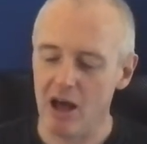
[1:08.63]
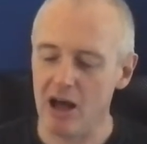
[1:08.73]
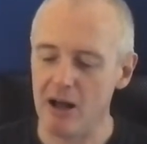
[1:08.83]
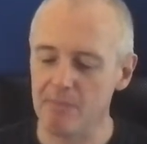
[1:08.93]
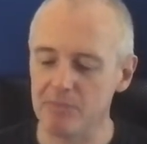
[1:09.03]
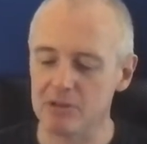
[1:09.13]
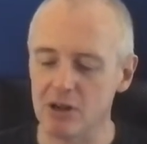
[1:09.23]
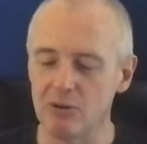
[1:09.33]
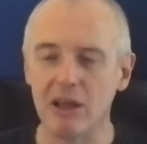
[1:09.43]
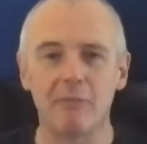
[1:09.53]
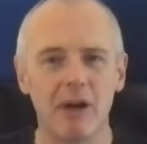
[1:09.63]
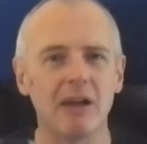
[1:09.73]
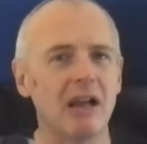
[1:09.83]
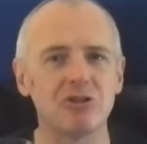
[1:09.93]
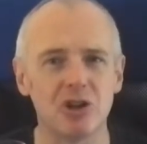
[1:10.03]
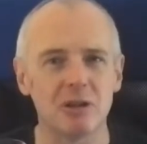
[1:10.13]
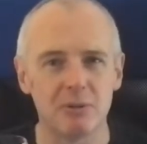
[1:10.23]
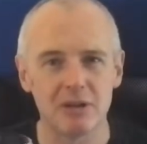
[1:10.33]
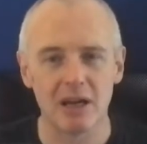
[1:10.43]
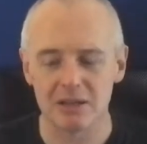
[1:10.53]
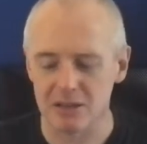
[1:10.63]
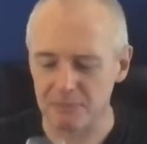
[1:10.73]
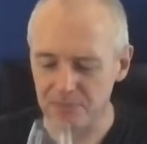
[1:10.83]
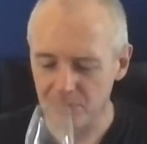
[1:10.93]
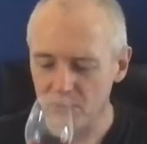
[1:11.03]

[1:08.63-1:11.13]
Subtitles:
I'll shut up and taste it.